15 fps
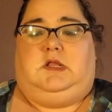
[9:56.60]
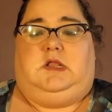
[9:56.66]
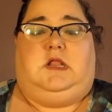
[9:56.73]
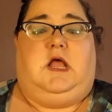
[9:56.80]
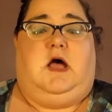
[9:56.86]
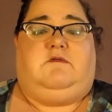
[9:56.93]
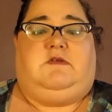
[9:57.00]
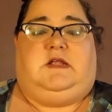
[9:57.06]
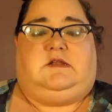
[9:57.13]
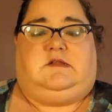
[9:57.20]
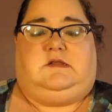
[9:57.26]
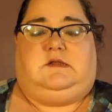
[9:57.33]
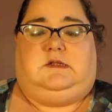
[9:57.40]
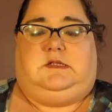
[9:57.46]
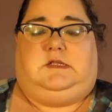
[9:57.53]
Love
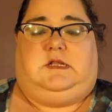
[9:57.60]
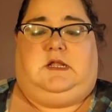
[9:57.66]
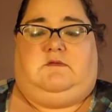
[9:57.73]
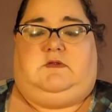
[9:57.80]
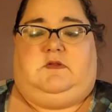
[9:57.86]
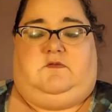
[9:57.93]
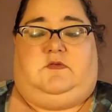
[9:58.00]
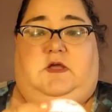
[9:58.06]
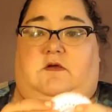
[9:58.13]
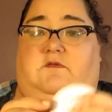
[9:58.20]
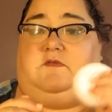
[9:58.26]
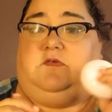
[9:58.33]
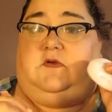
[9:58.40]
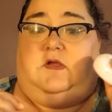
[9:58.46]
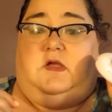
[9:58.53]
it. Love, love,
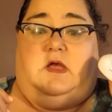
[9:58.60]
love.